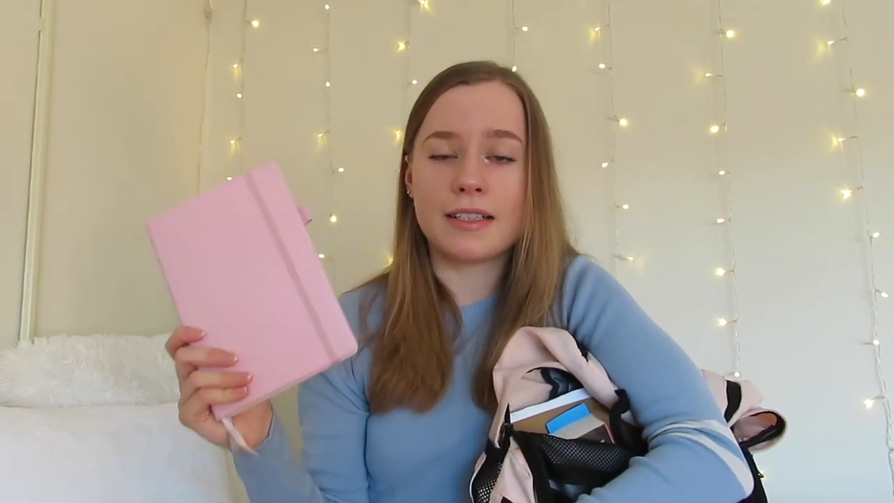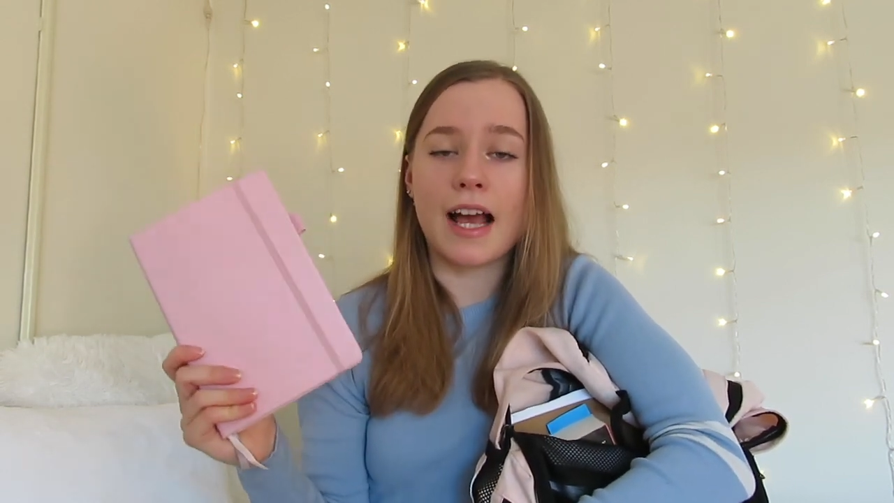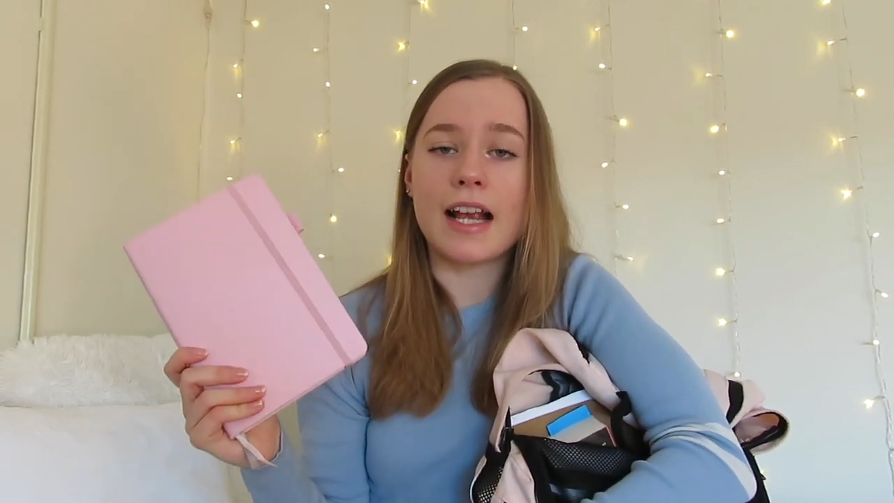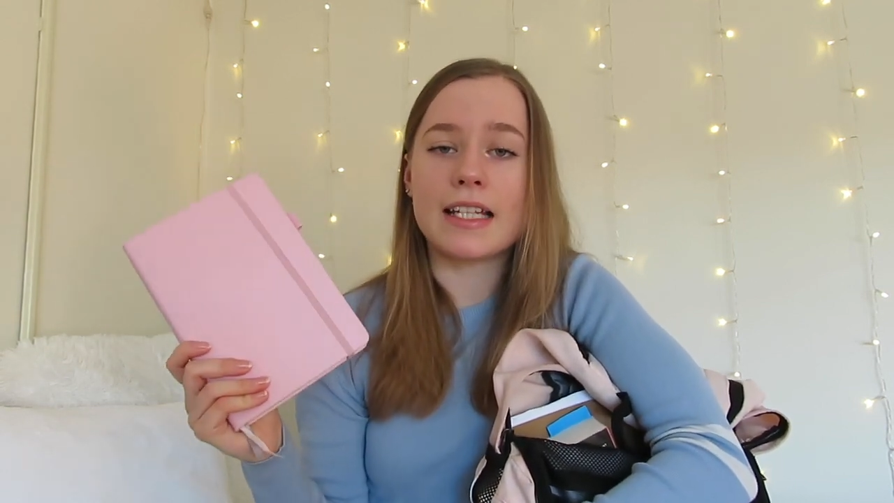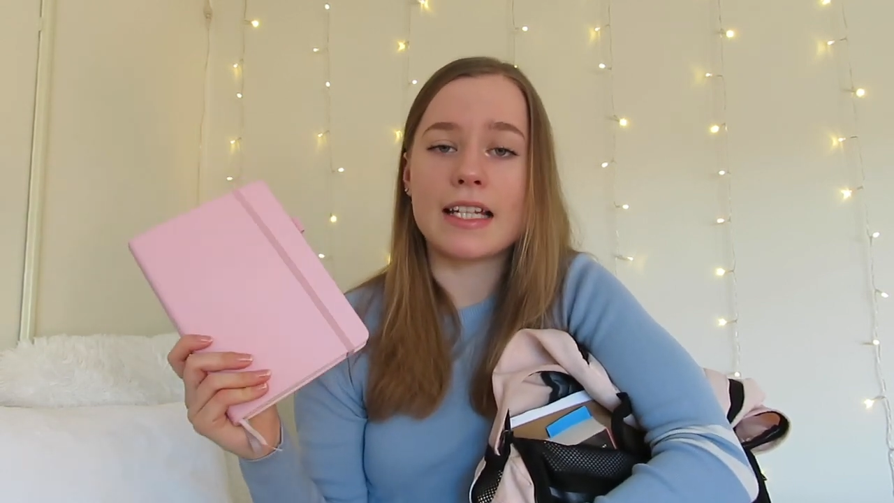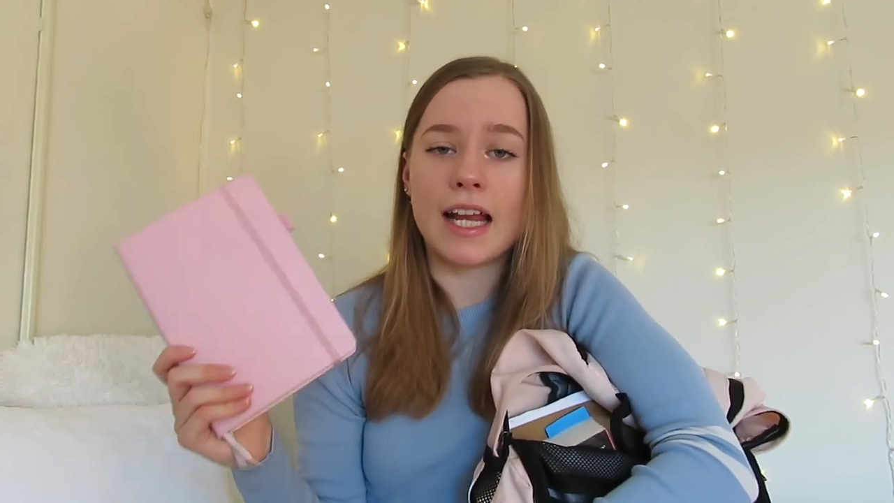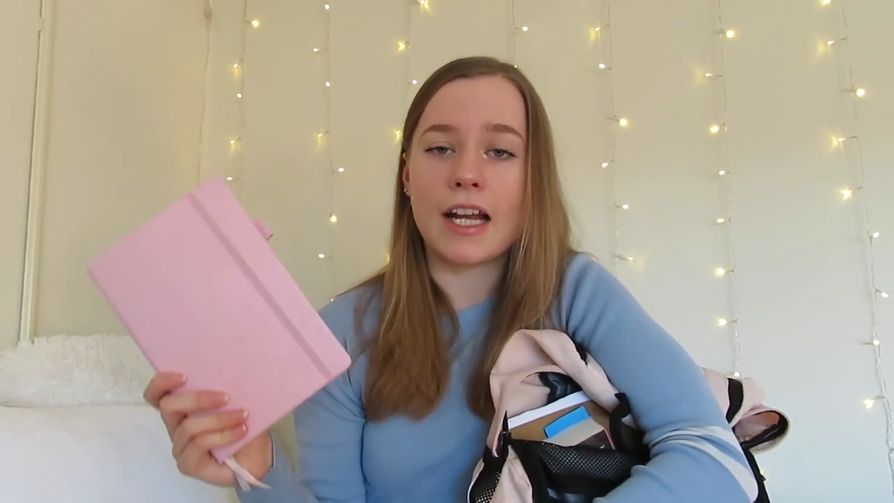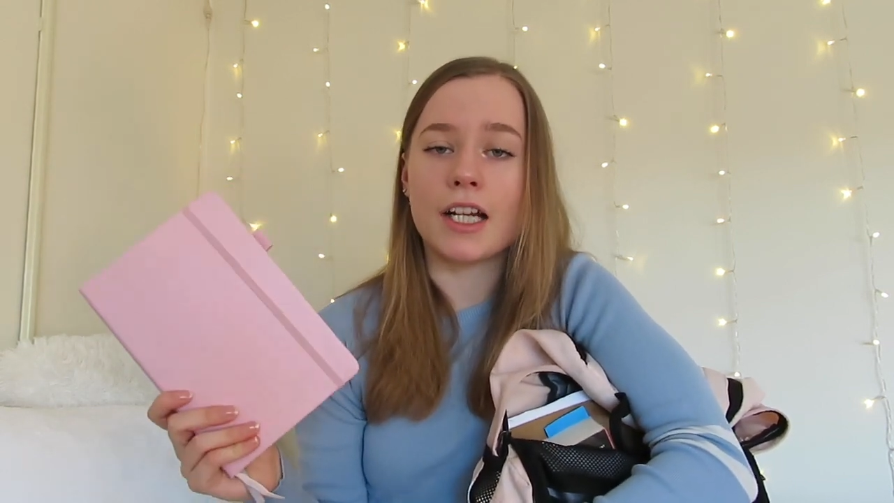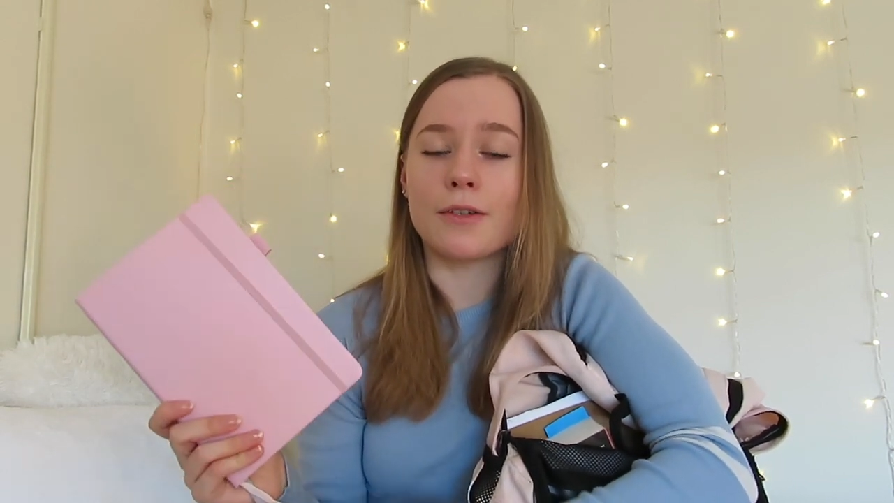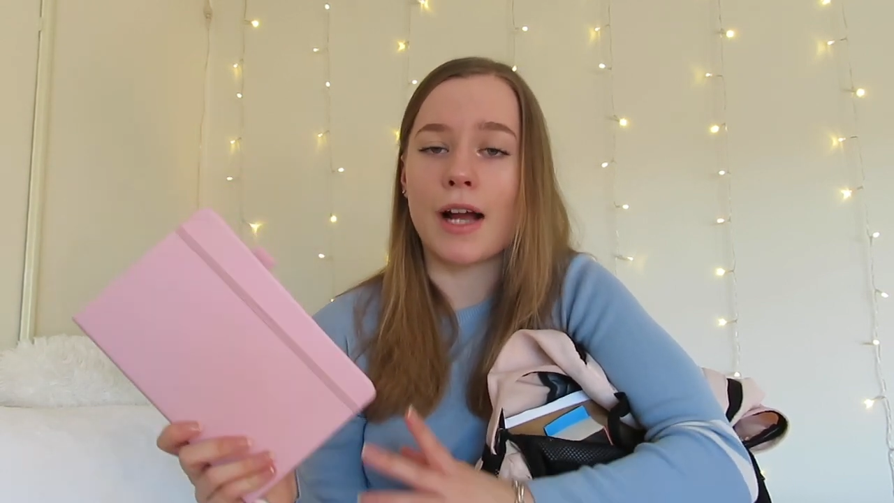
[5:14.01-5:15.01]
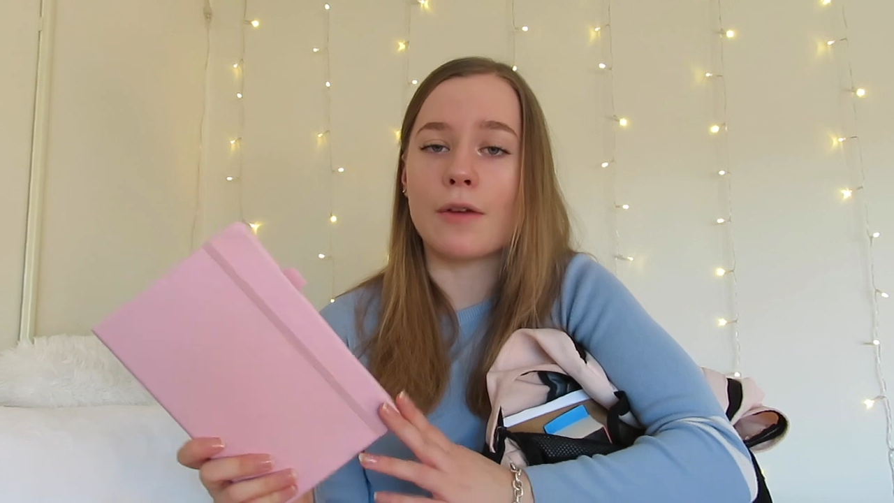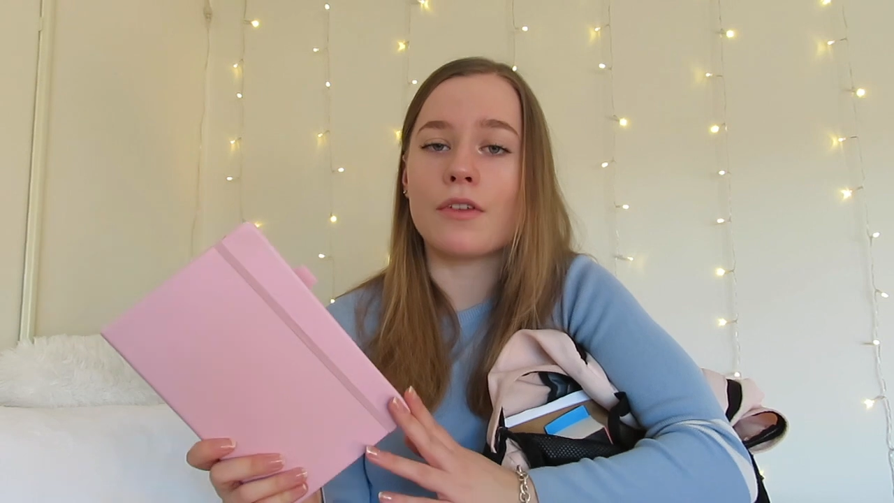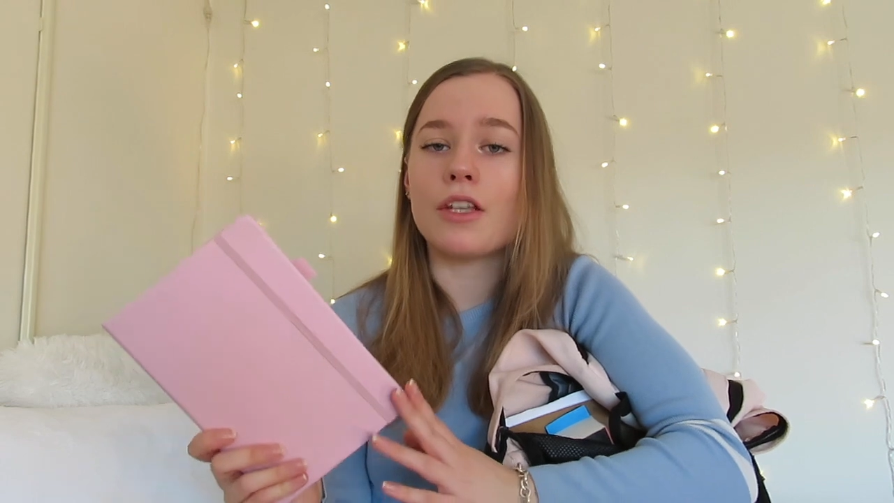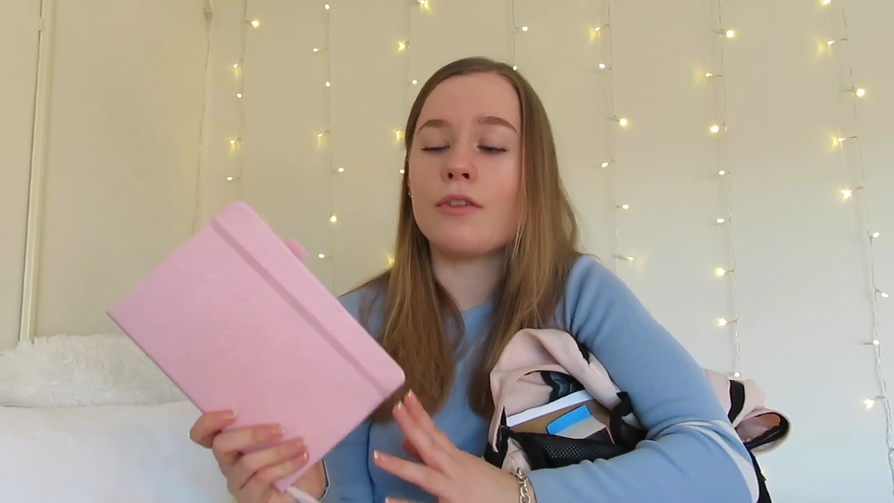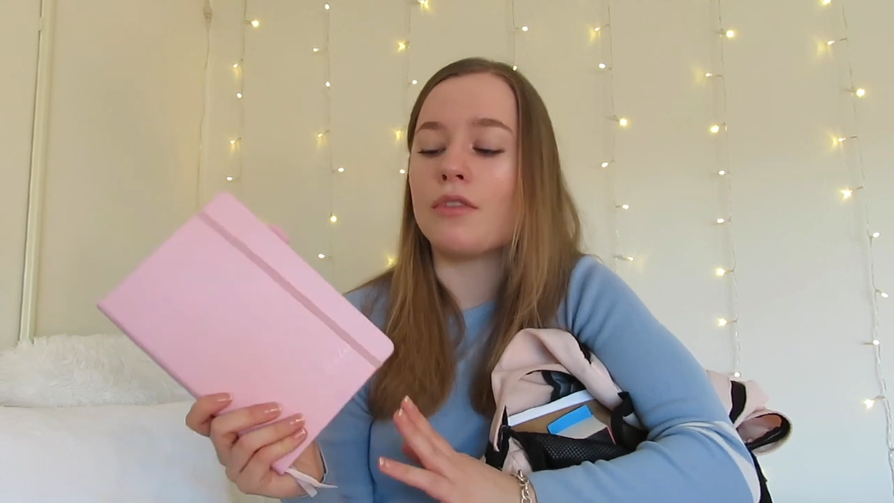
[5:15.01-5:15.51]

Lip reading: size to carry around with you,